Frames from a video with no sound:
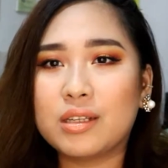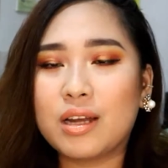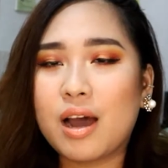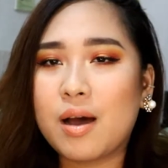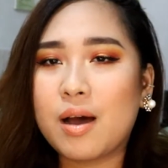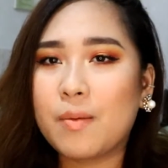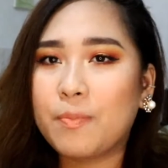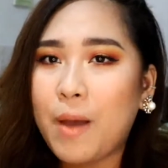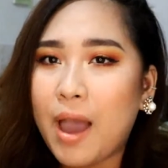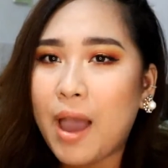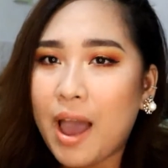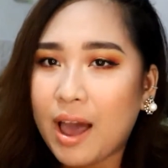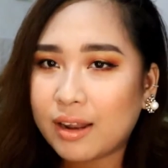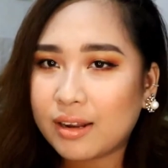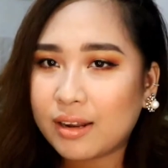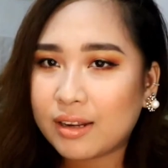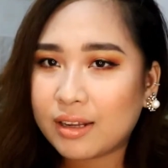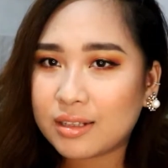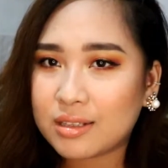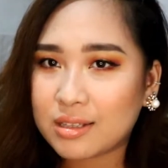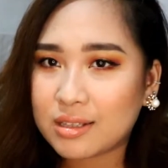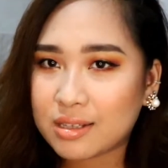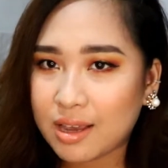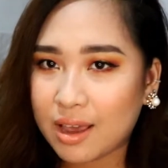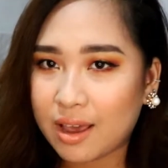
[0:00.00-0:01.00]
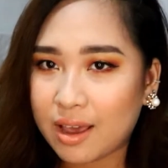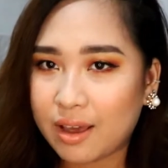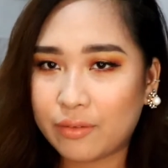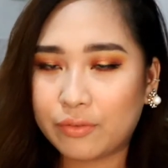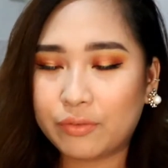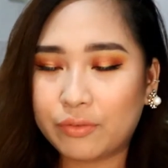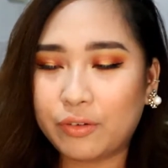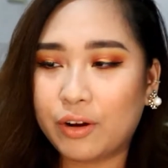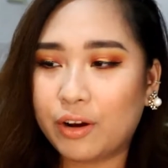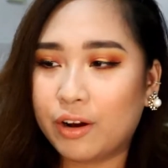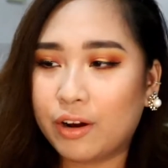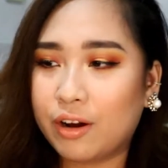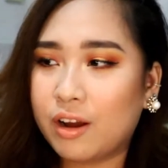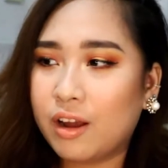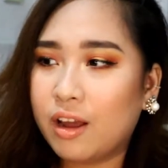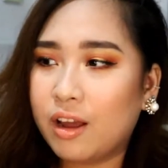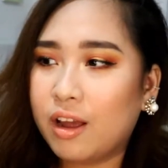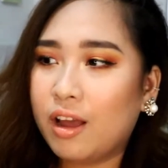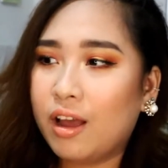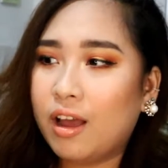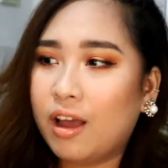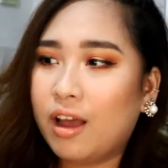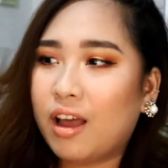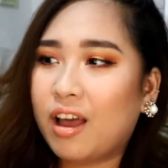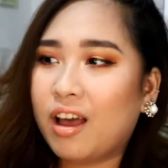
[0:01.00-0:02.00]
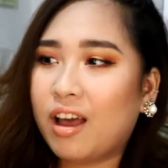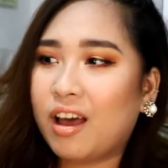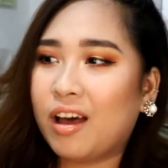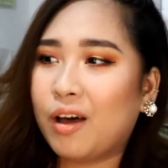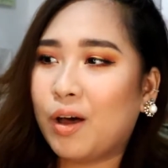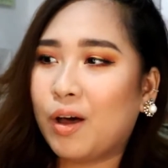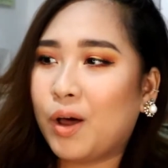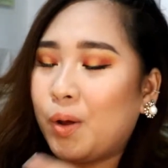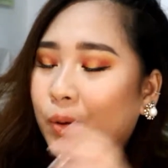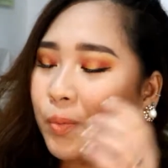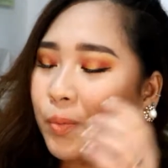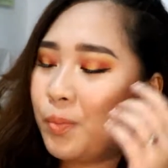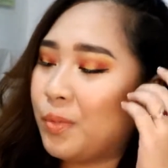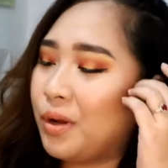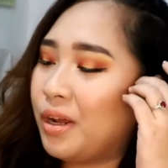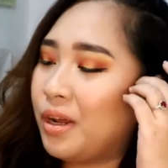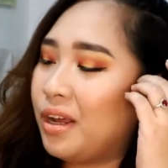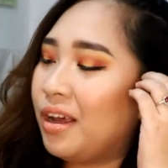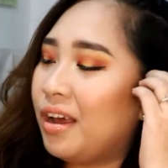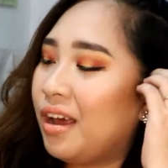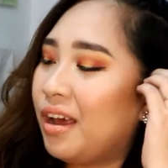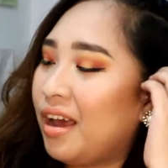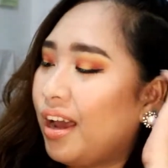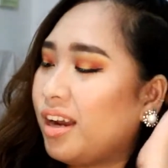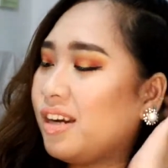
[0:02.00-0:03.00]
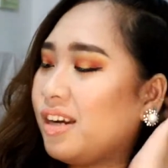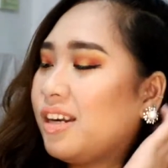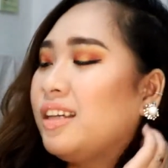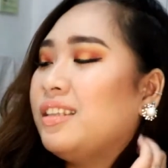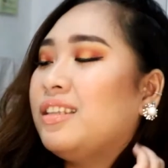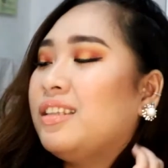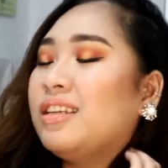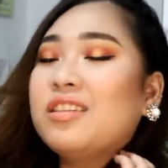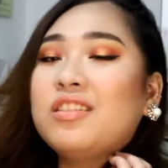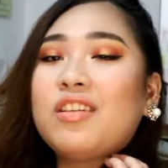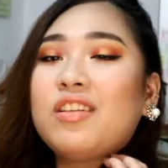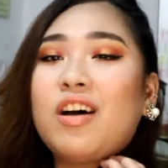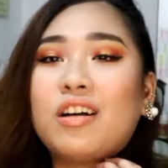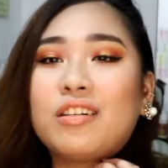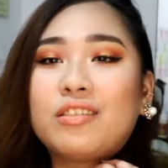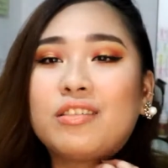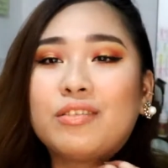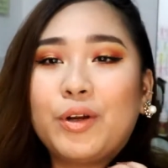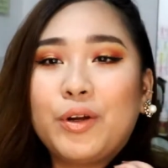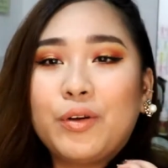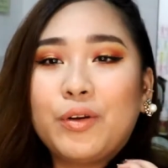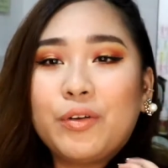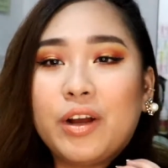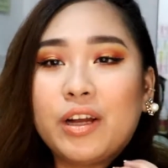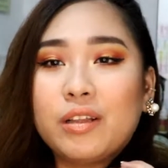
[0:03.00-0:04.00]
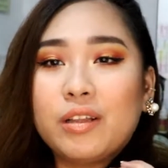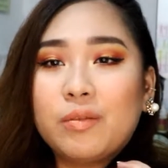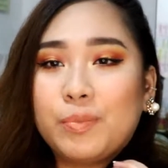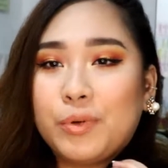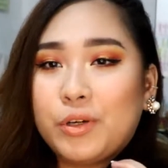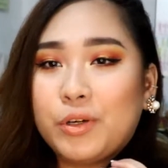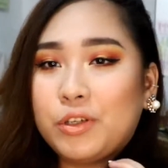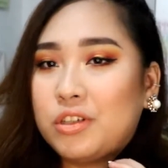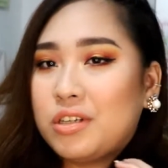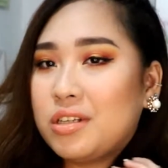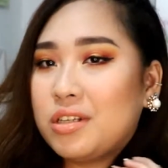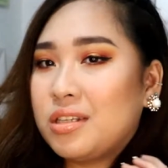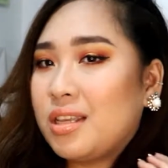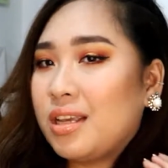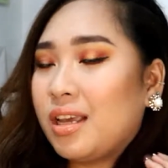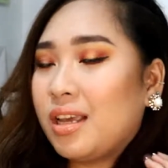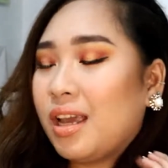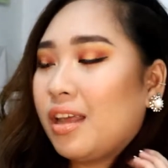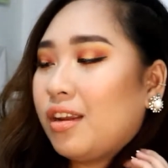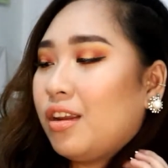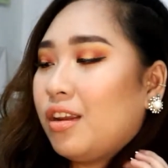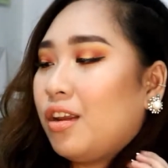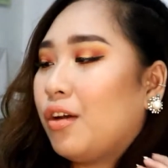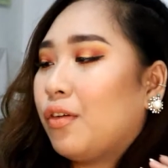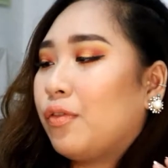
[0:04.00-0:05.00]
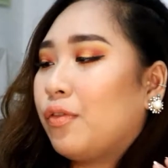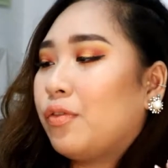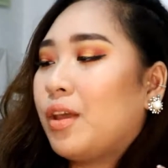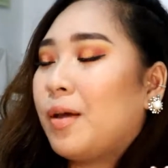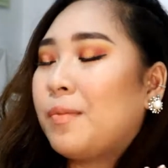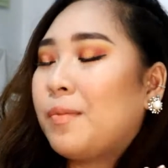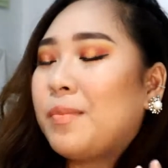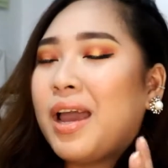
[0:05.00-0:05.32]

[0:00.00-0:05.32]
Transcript: palette ever. And I did not regret purchasing any of them.